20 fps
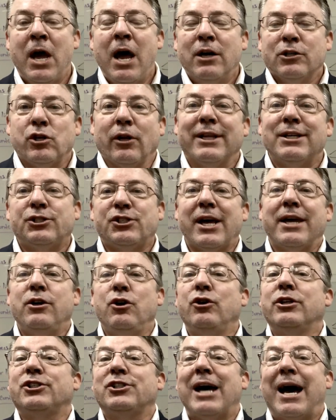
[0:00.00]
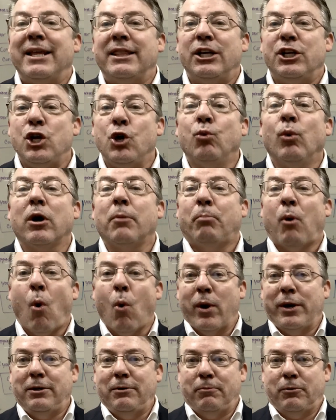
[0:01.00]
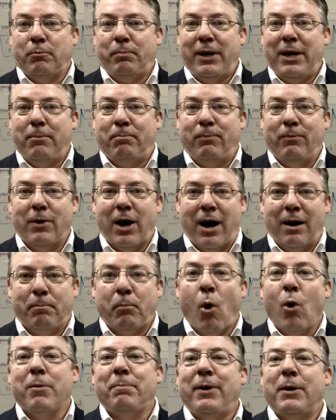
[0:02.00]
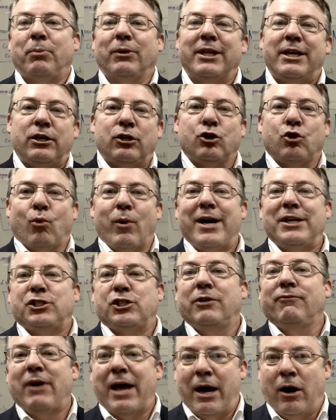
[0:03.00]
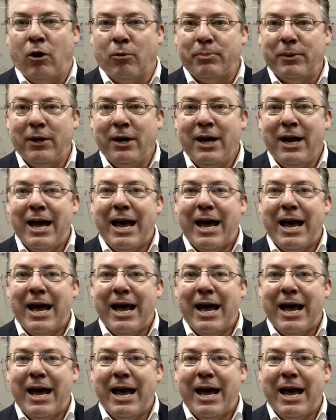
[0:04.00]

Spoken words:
So let's say you decide that you want to point people in a direction of help,